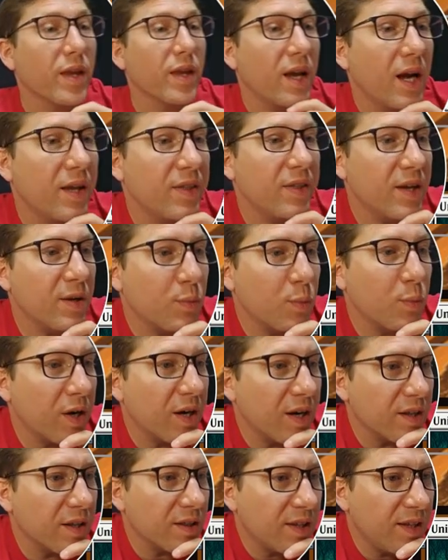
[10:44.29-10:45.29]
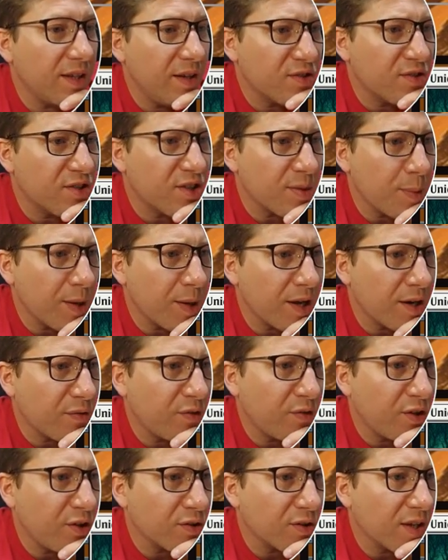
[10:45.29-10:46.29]
And then when it leaves the
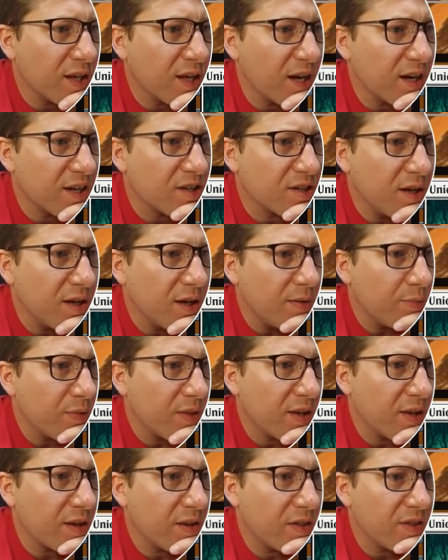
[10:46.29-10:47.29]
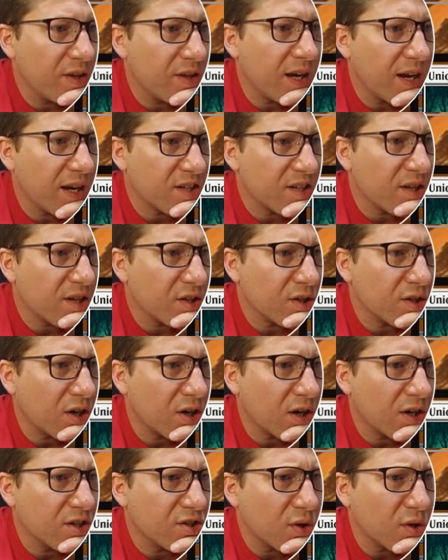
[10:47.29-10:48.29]
battlefield, the exiled
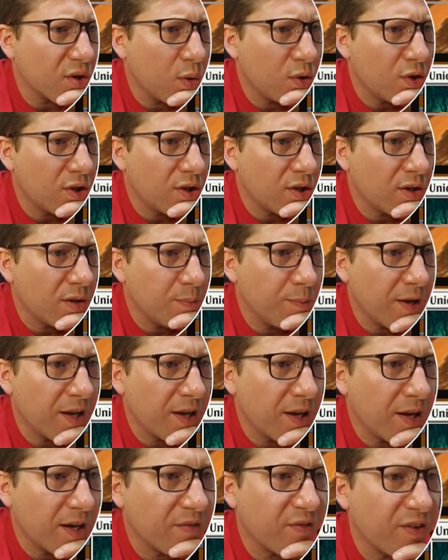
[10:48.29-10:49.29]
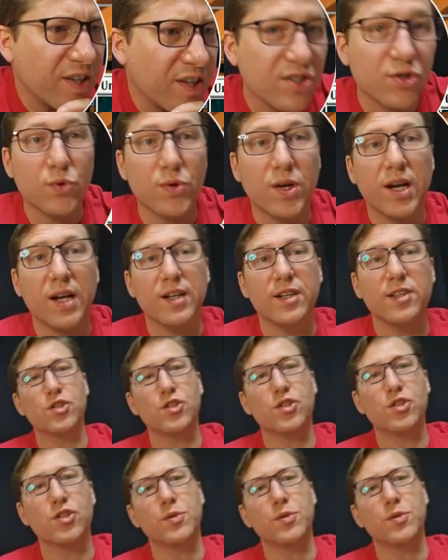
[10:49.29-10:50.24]
card's owner manifests dread. So they